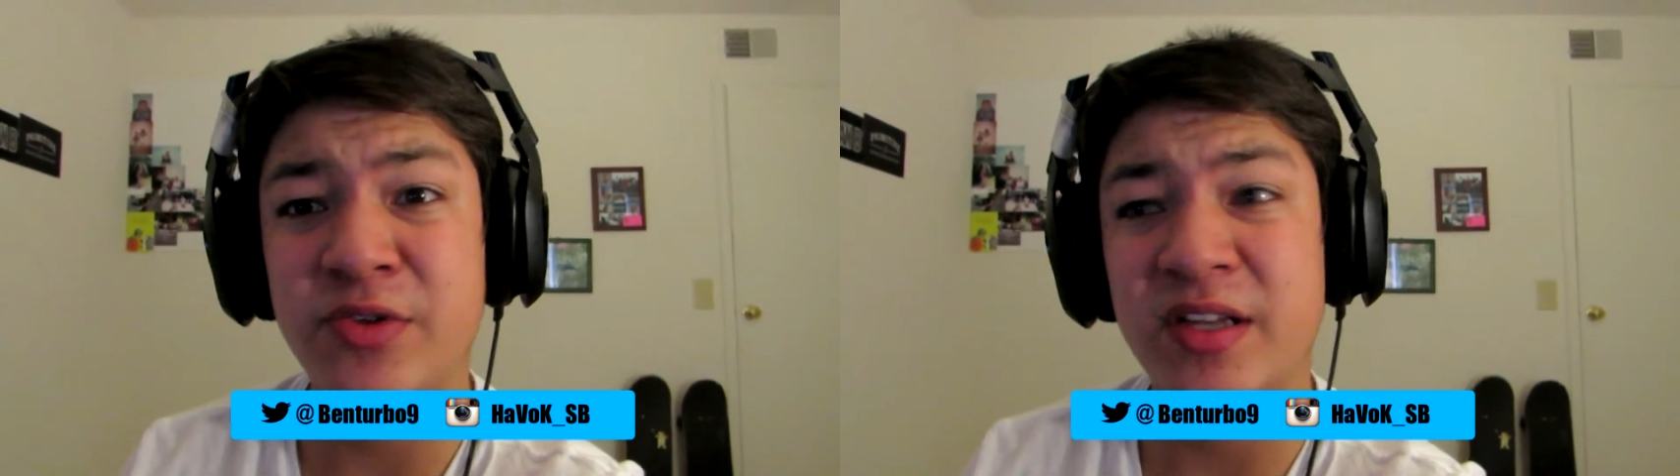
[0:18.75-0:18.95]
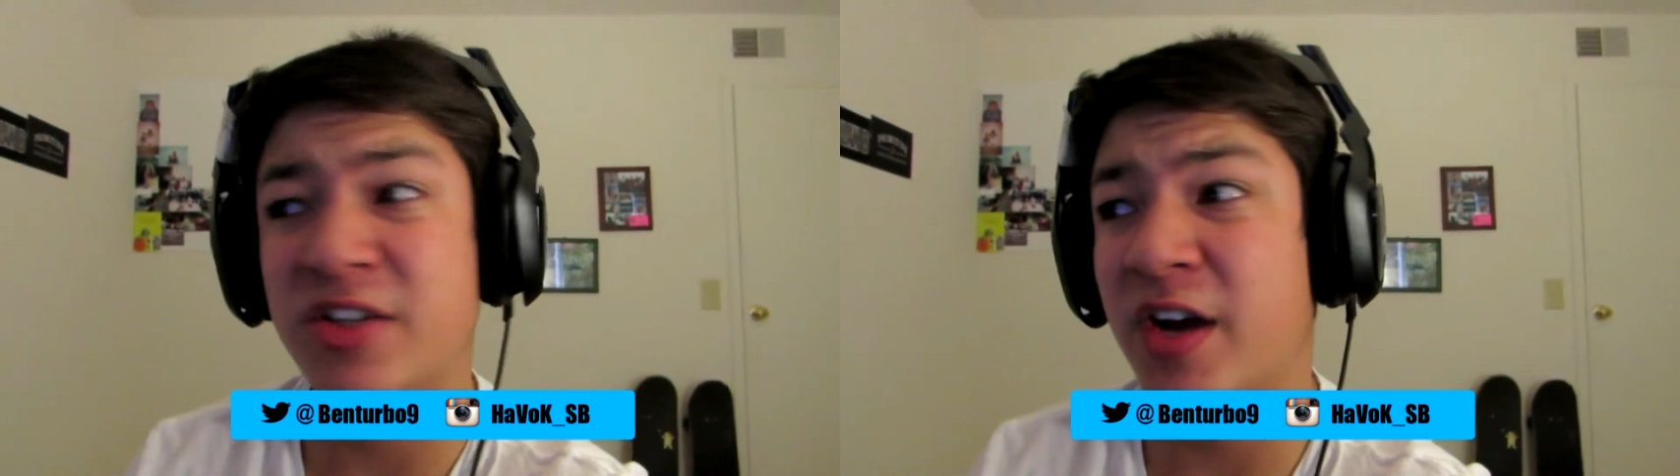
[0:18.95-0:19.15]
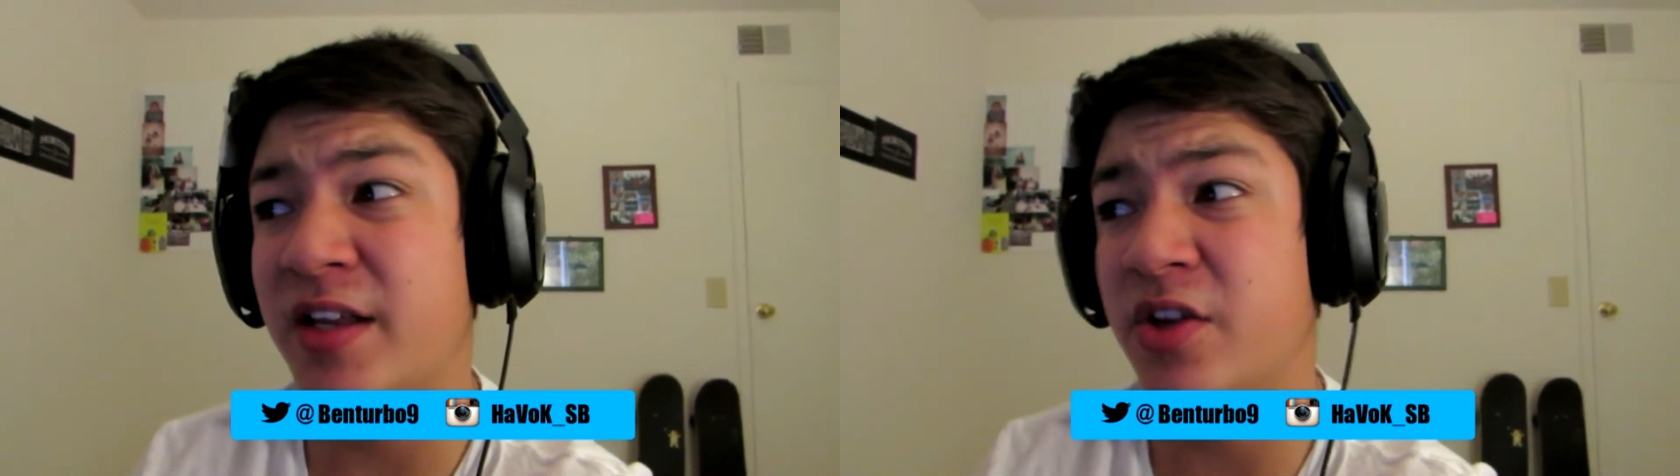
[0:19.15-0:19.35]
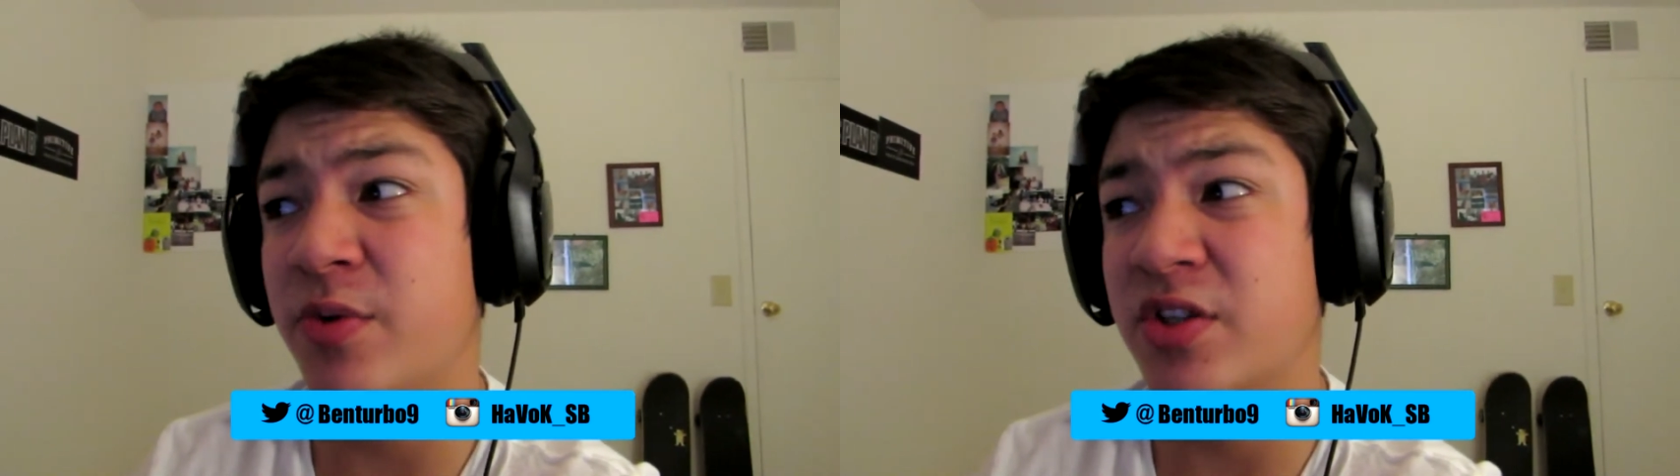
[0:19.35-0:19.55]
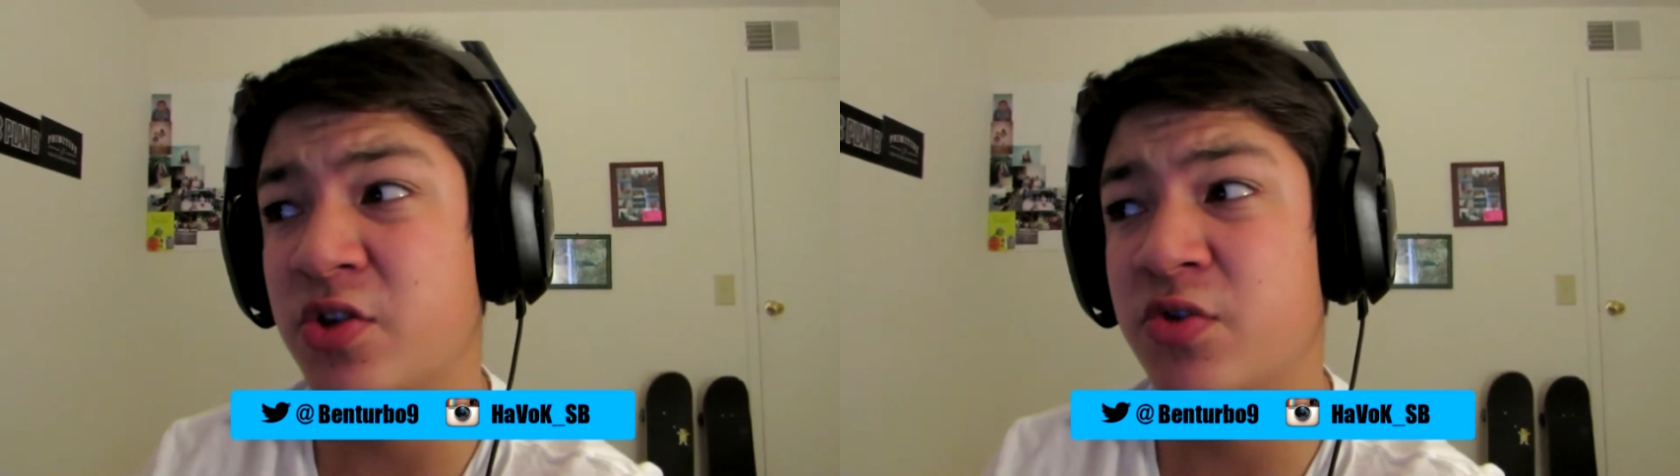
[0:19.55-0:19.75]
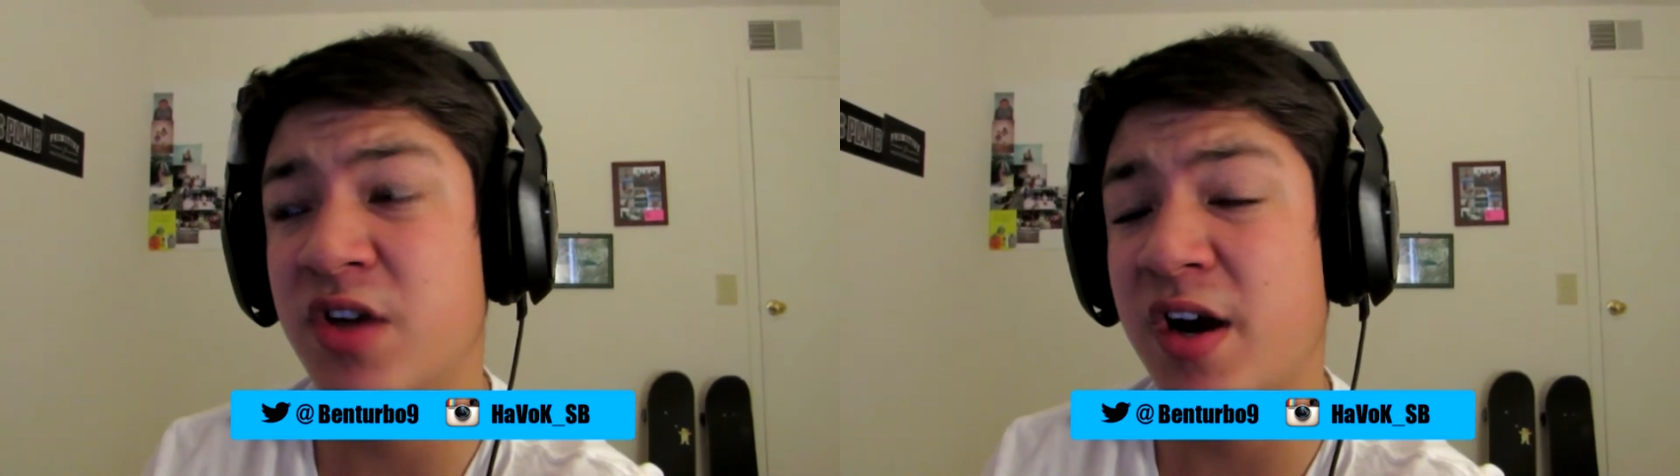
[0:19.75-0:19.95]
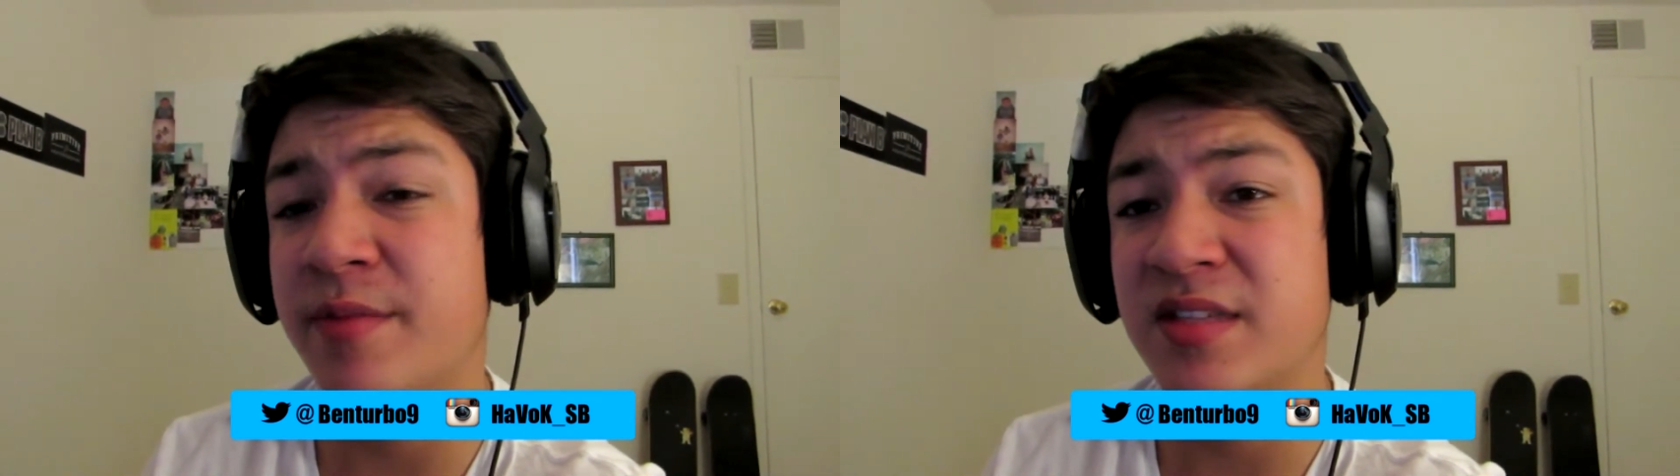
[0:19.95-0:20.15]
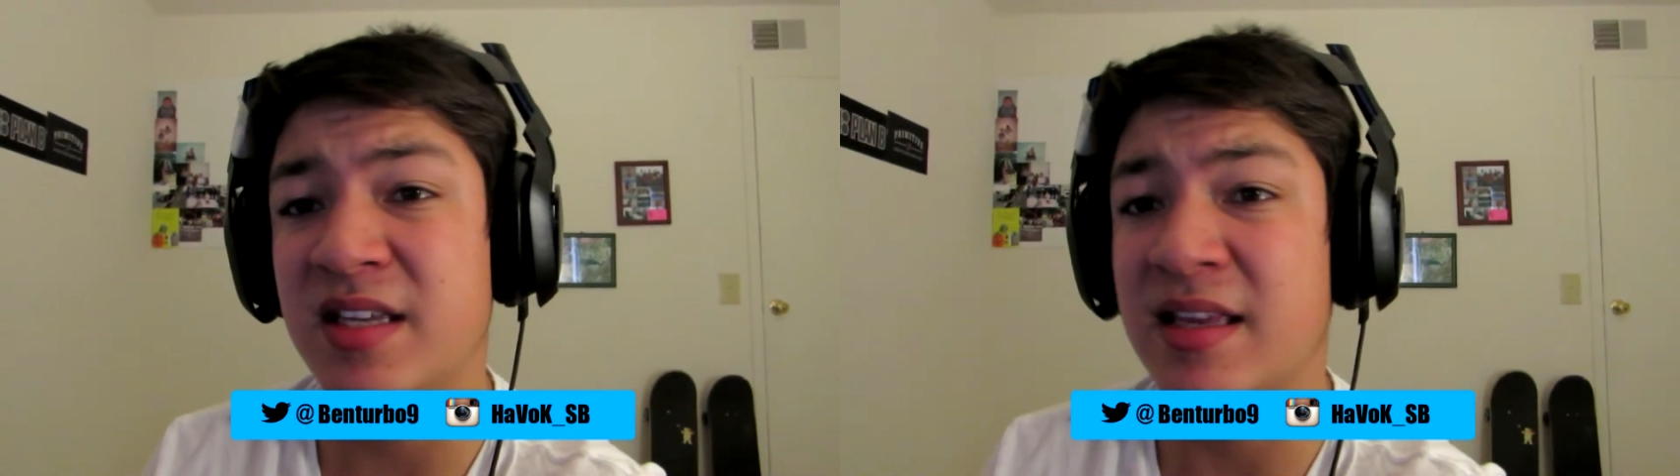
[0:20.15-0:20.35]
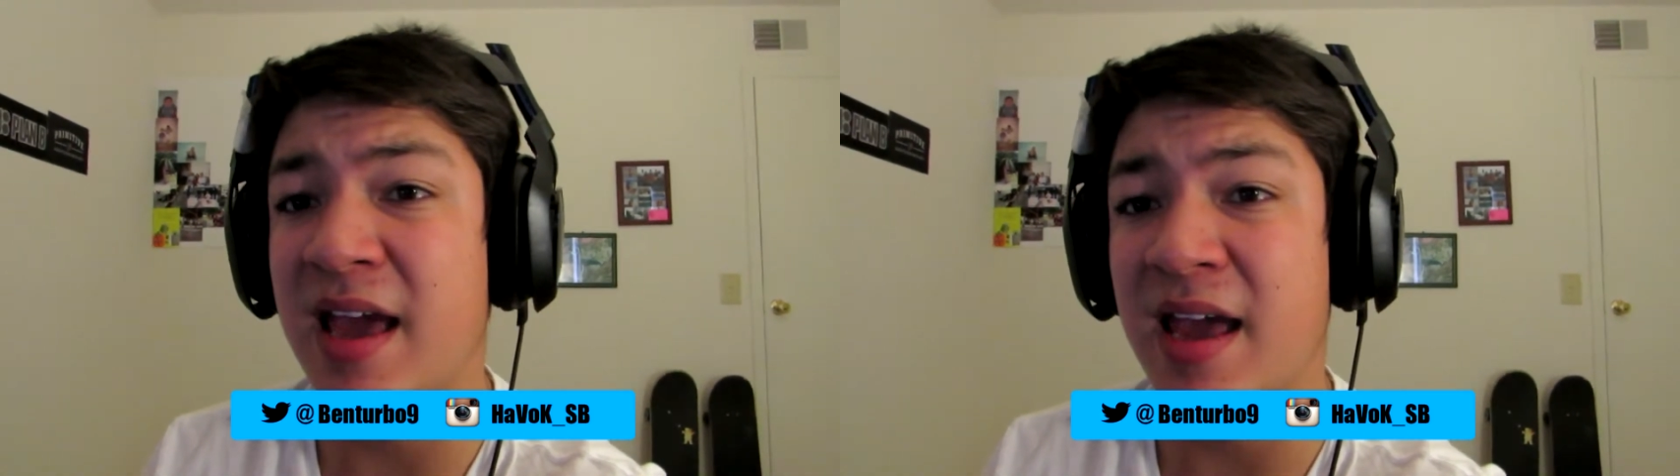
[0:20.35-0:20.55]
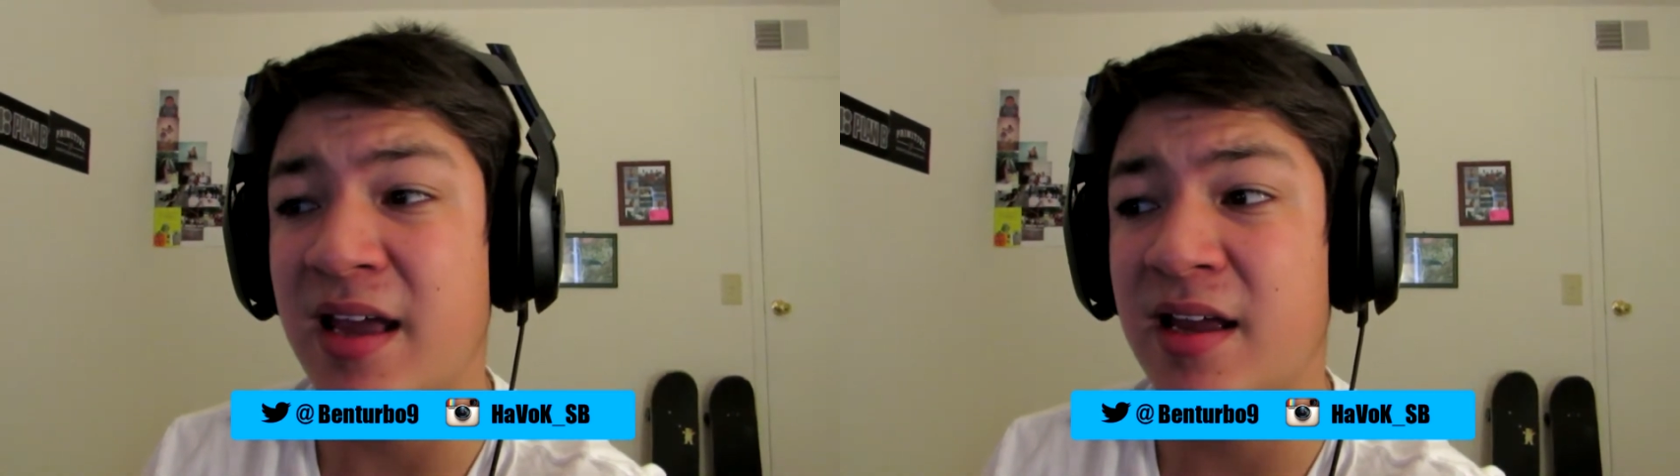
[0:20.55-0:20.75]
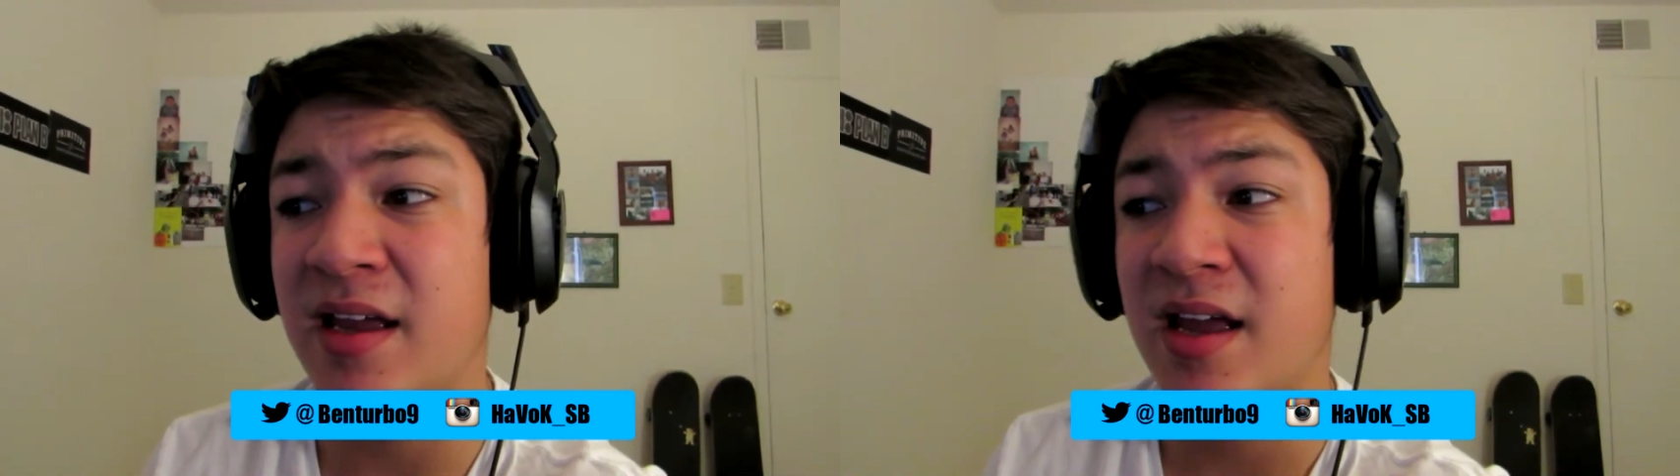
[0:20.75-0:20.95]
so I tried to do it 2 times today.